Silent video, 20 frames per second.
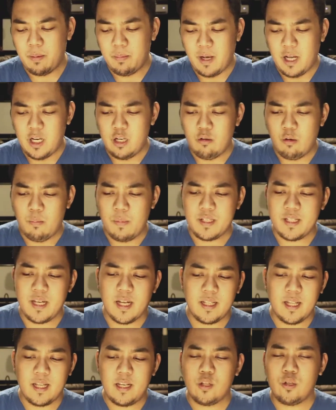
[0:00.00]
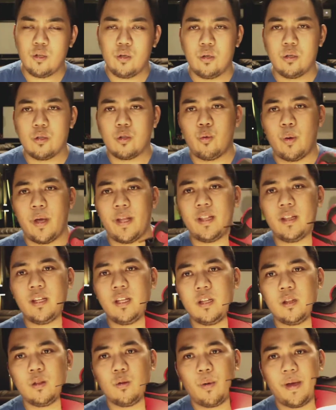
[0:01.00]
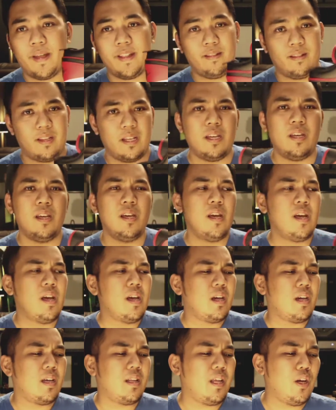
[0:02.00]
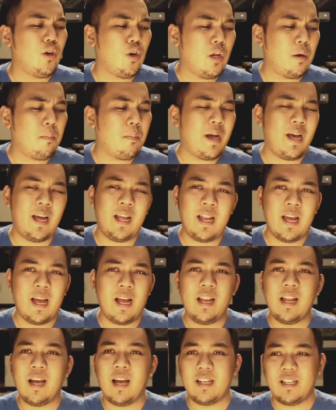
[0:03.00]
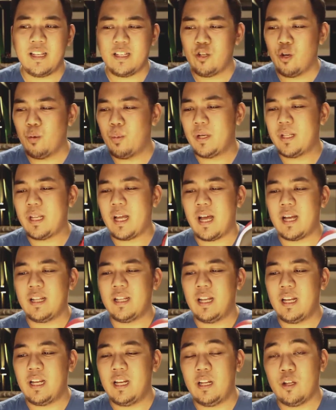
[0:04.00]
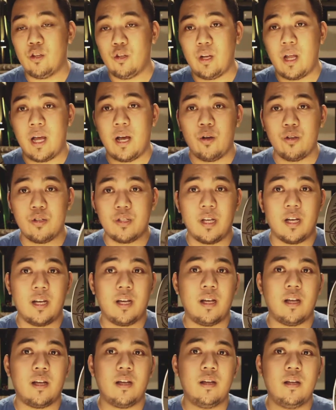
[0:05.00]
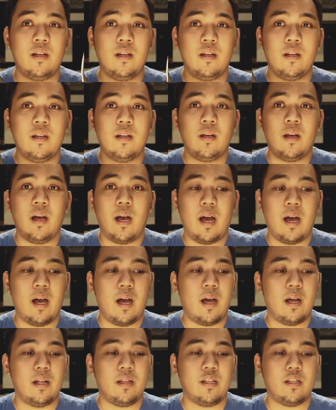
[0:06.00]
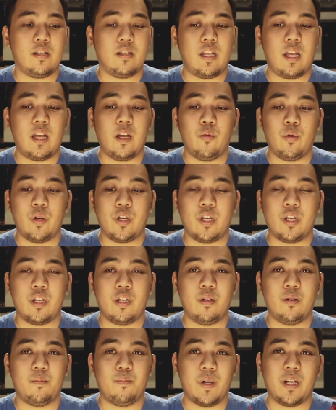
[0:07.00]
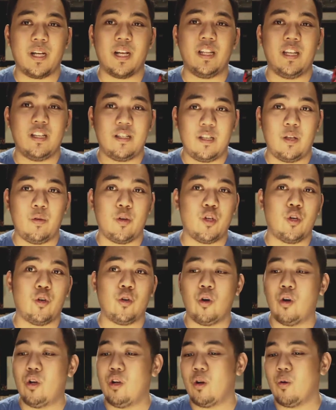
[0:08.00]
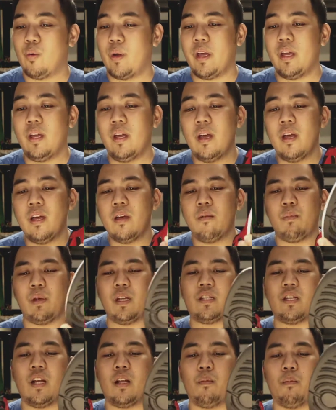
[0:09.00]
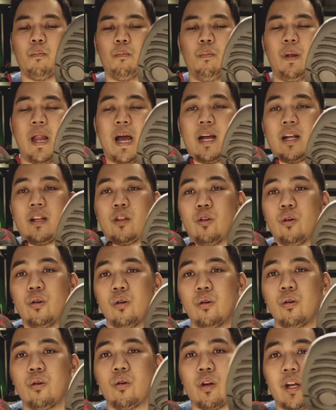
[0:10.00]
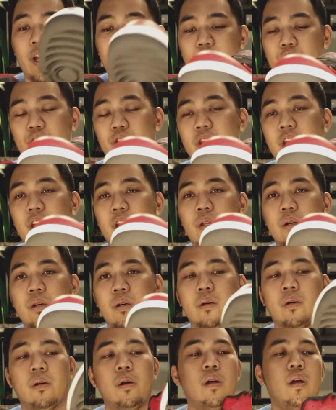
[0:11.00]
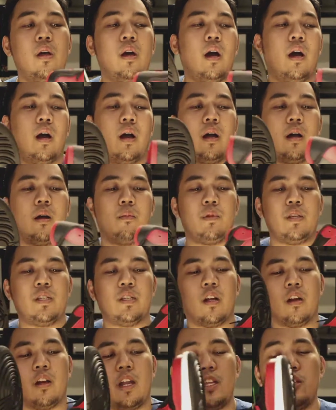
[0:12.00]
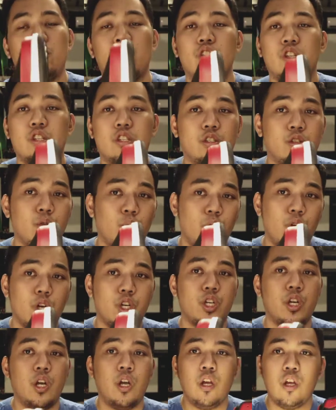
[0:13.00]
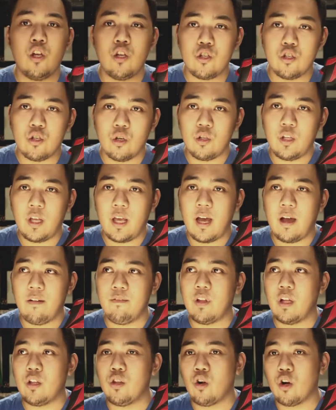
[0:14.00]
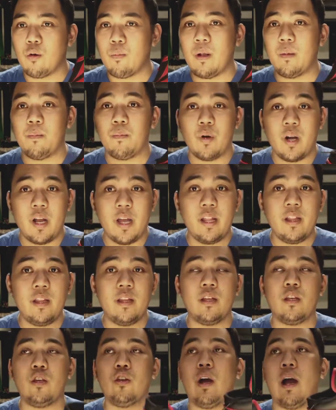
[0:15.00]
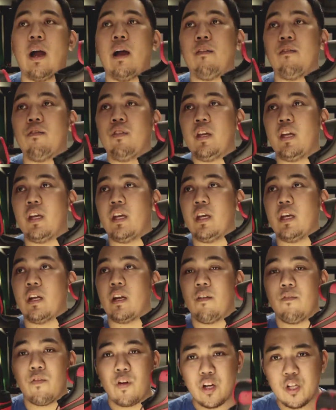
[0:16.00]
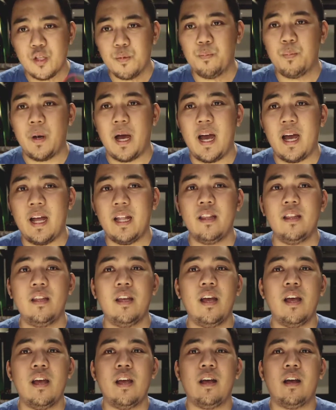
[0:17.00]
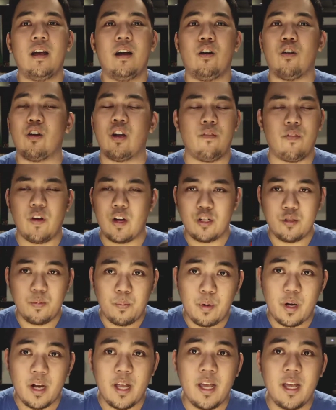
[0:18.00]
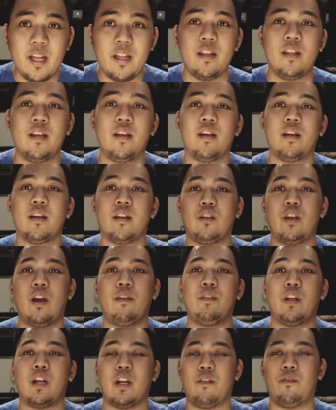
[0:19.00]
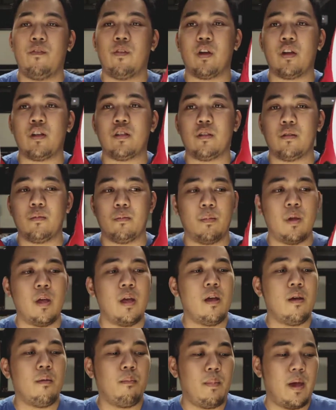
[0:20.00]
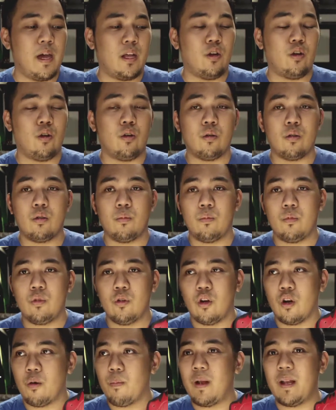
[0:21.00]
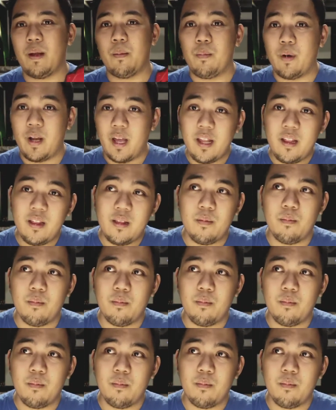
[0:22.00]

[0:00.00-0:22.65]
May mga lumabas yata na to twenty twenty. Hindi ko lang maalala kasi sobrang na, nalilito na ako sa uh, distinguish, nung pagka-distinguish ng colorway. Minsan black to, red yun dito. Uh, minsan red yung swoosh. So they have the normal bread, you have the reverse band or reverse bread, you have the reverse, merong normal na bread